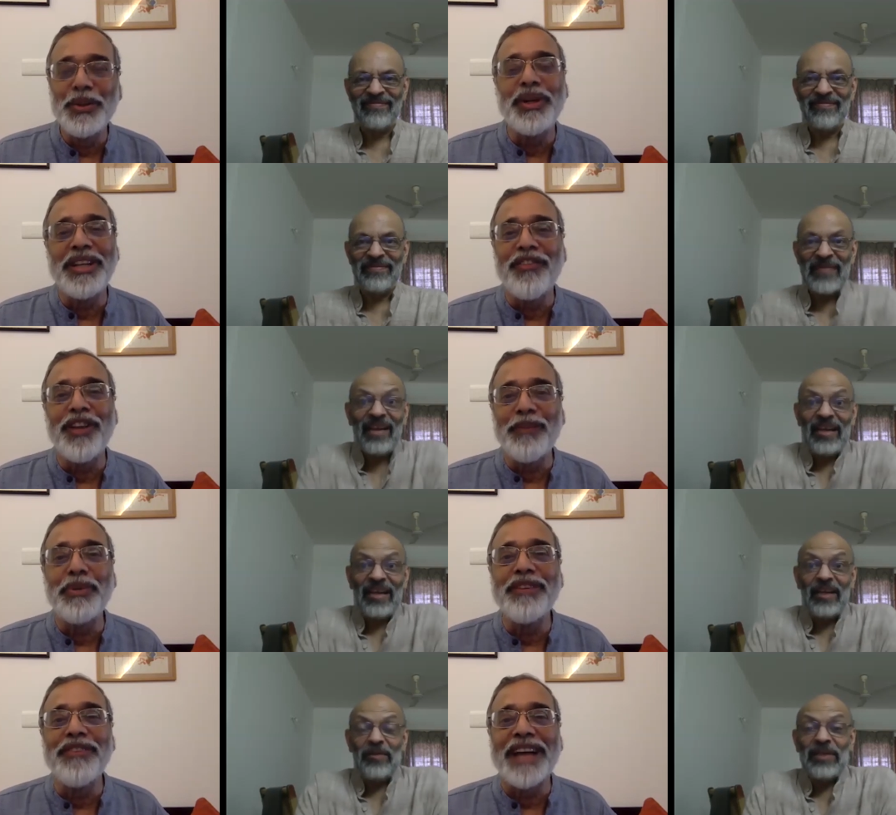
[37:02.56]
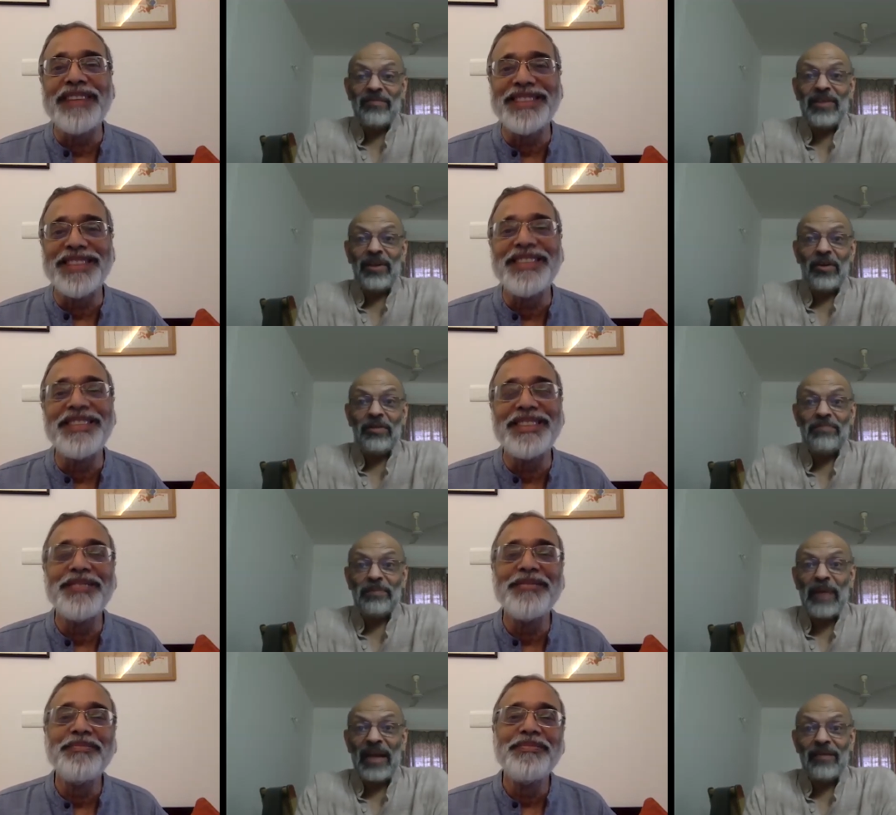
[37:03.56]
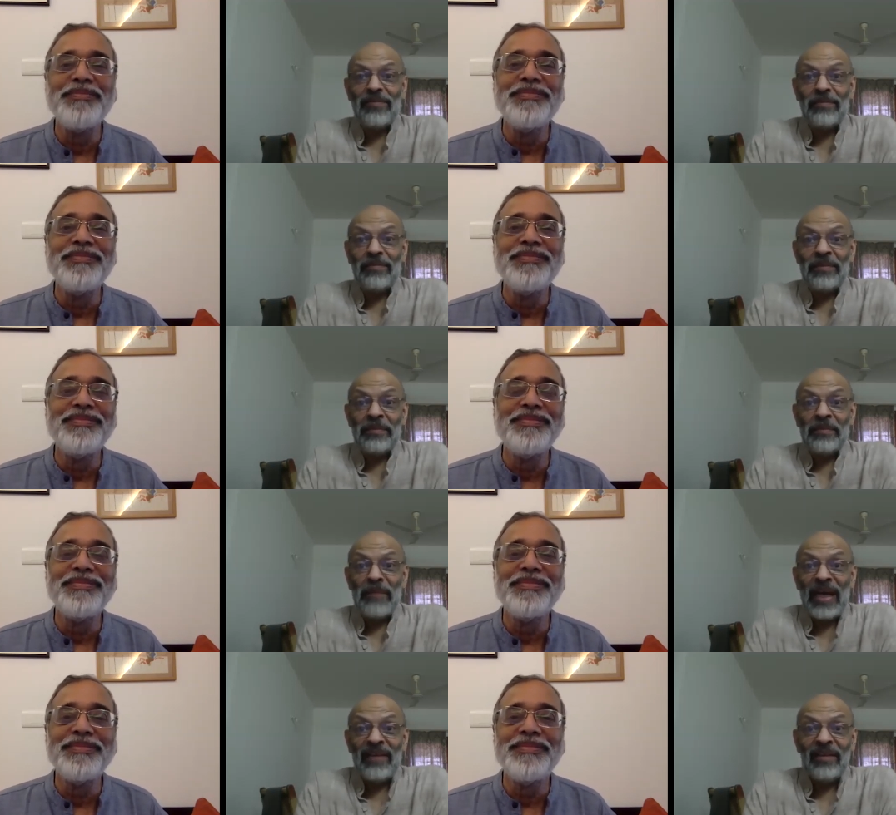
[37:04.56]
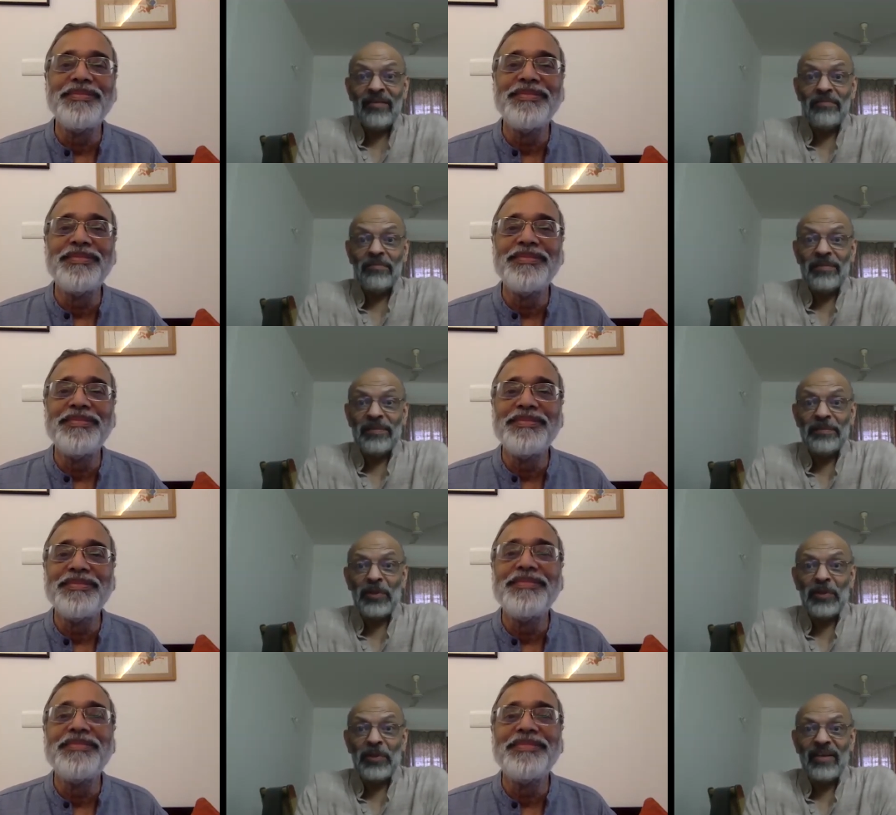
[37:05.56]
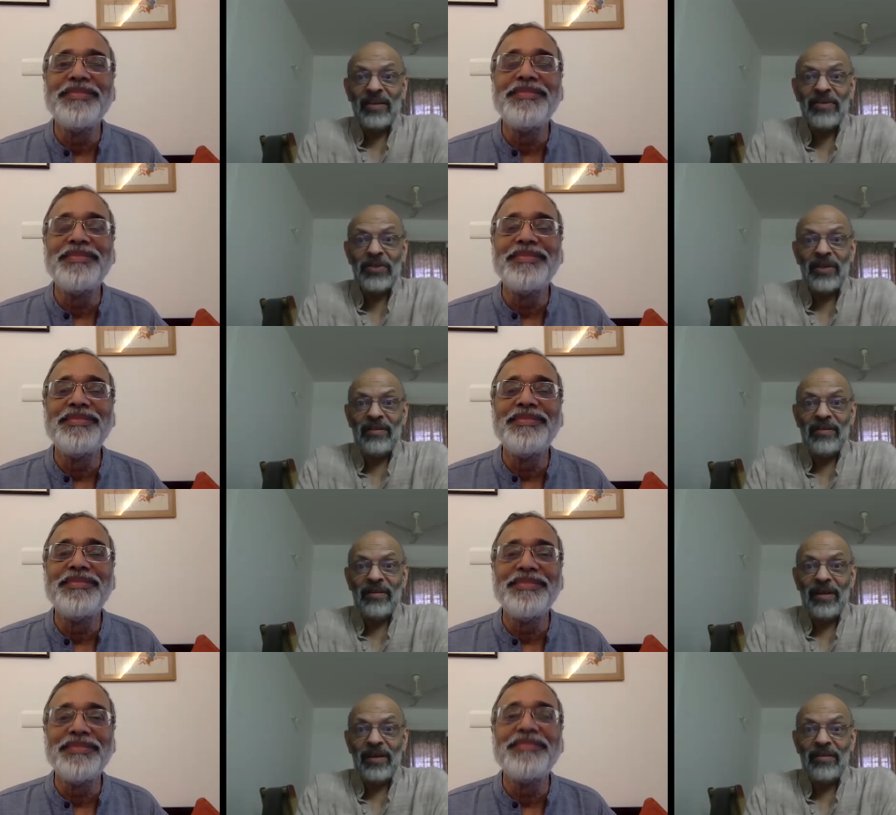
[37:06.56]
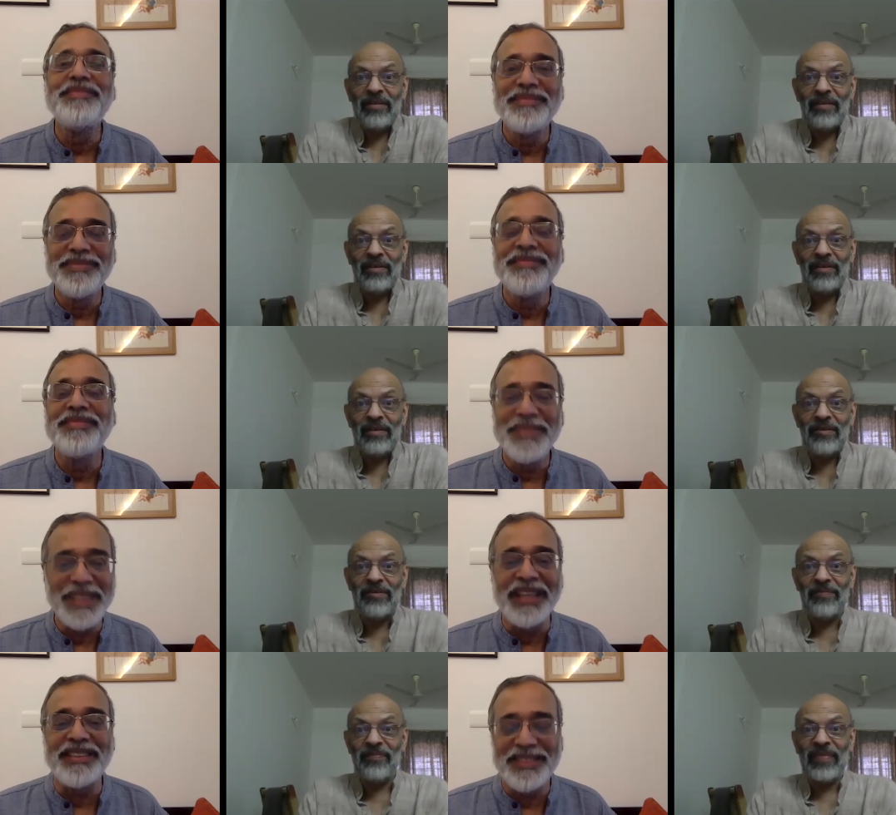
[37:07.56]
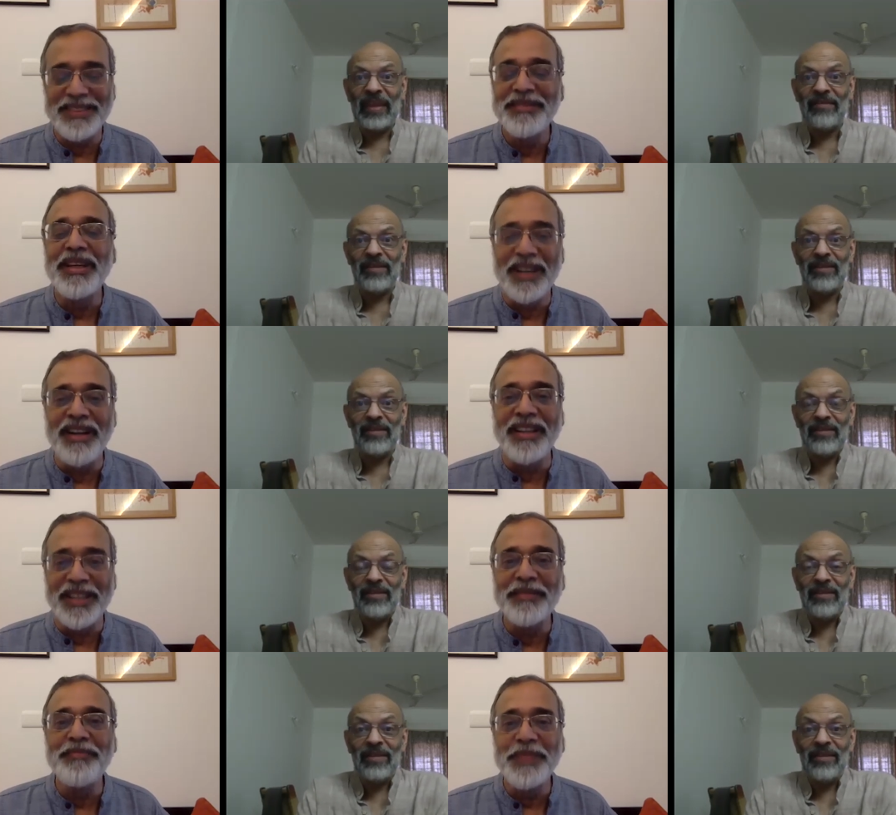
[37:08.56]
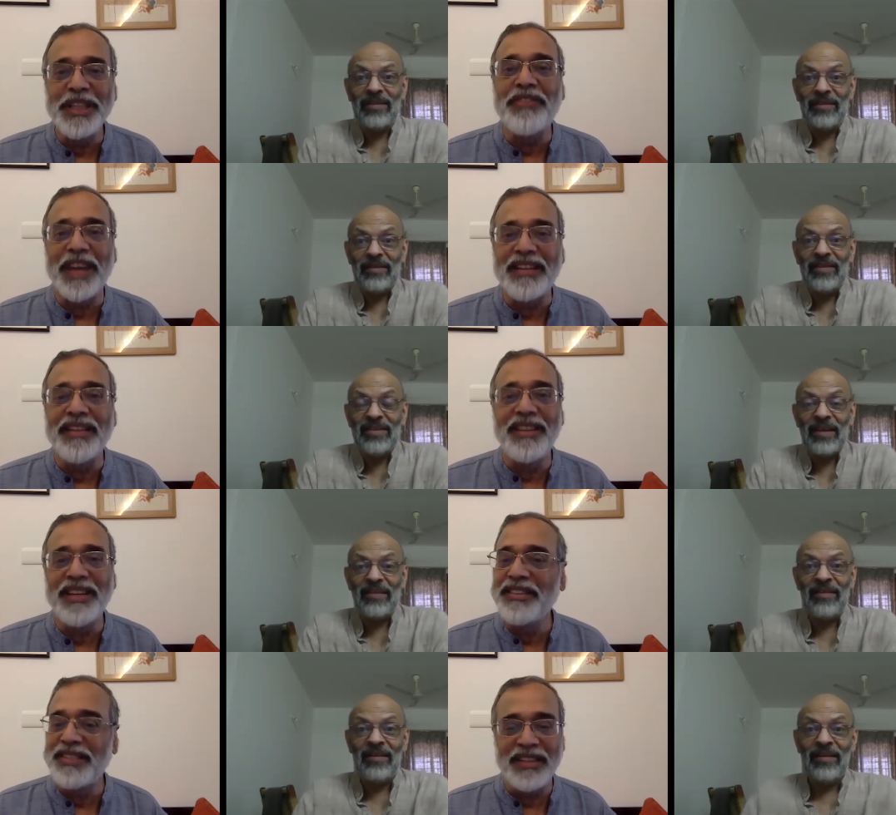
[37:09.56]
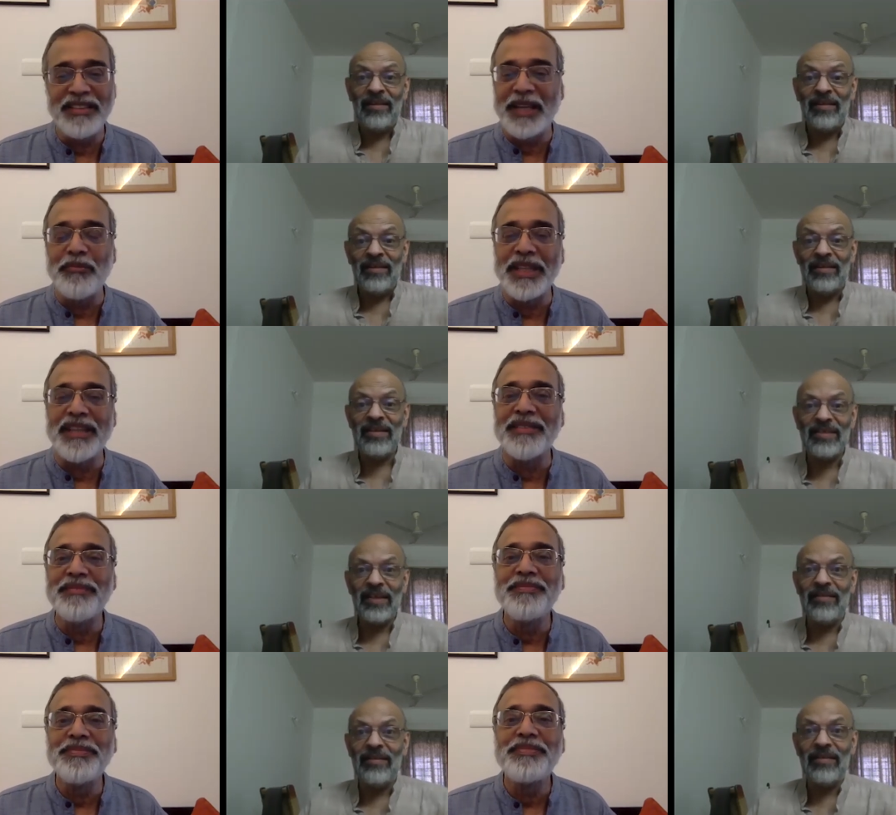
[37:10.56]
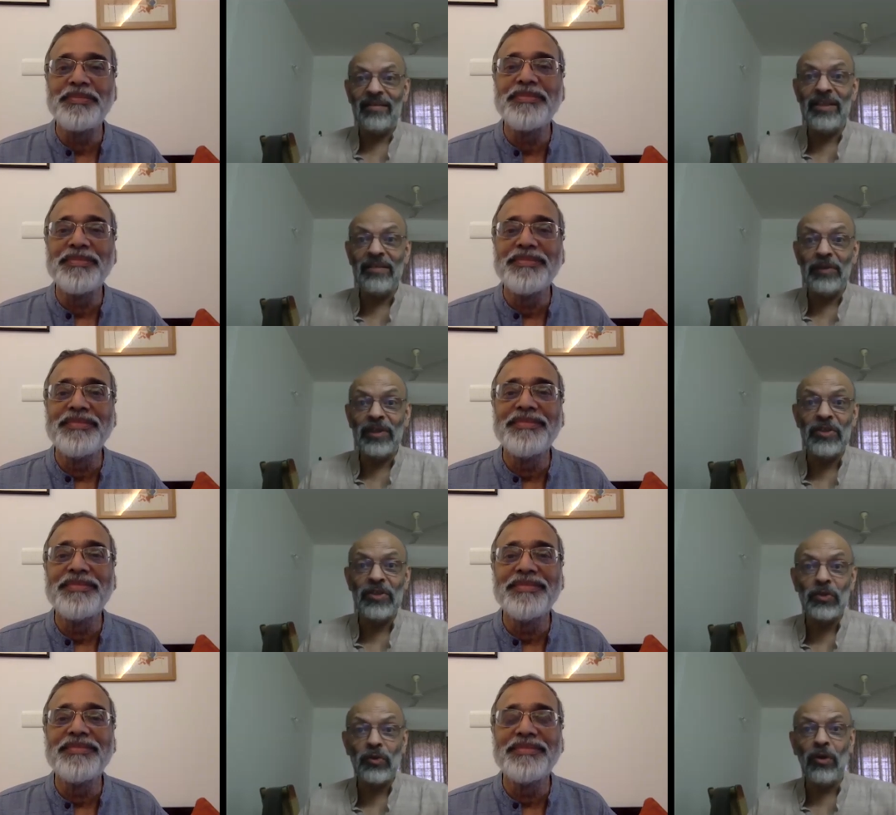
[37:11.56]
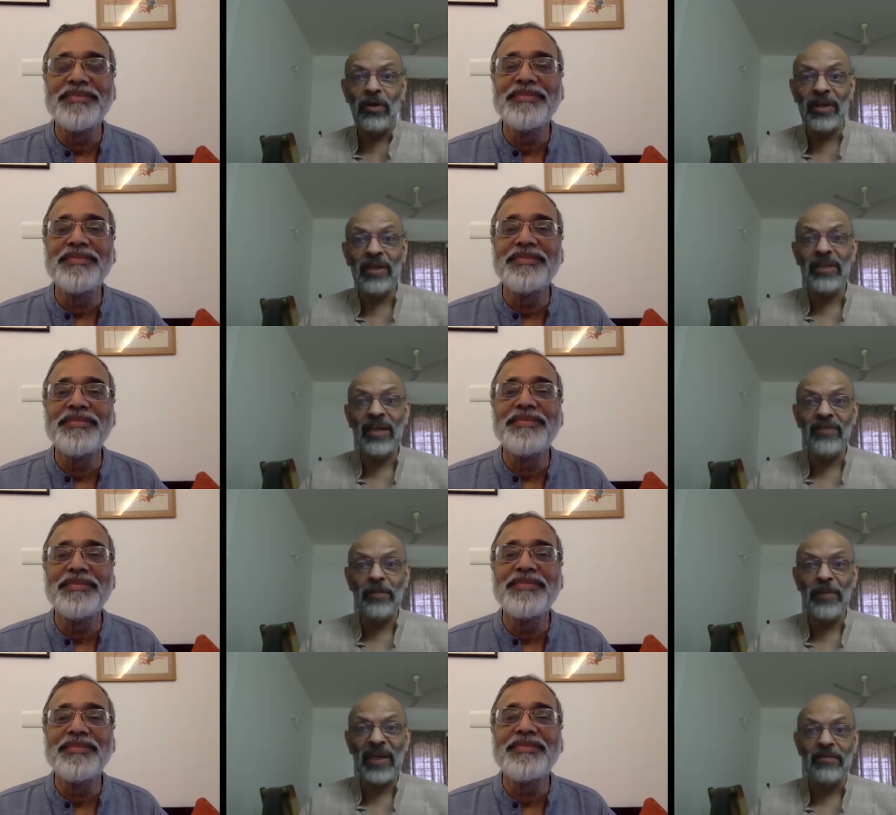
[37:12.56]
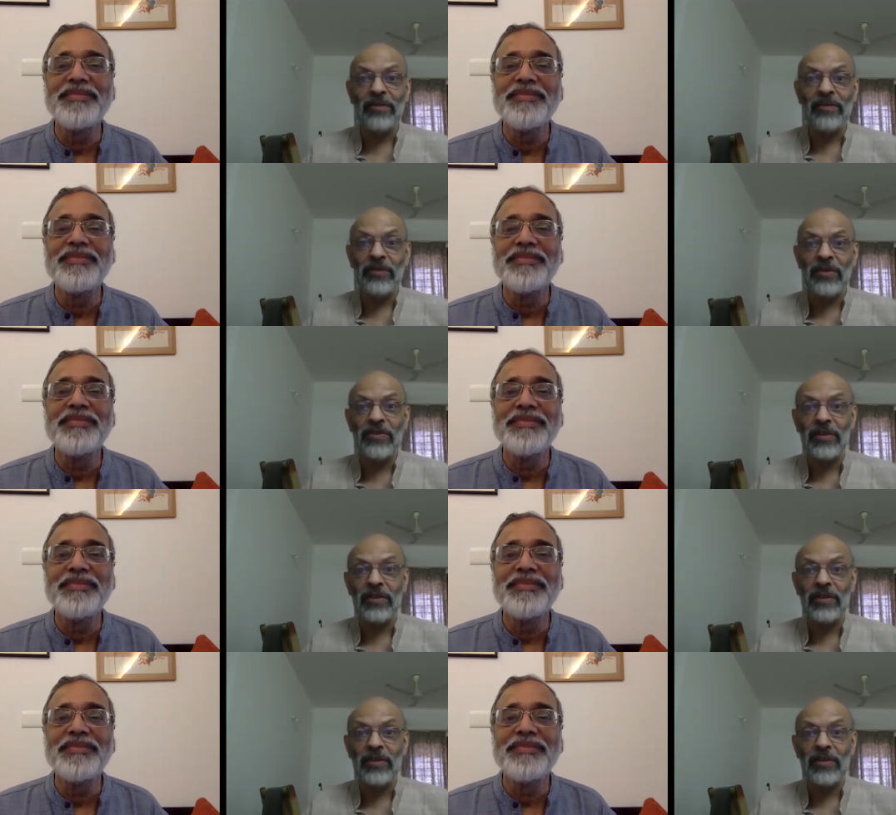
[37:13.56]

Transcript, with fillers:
Speaker 1: who are developing. Yeah,
Speaker 2: even, vaccine. you know, Banting purified insulin and. Uh, um, yes, earlier. In fact, said, same thing. That he, he sold, he gave the patent to the University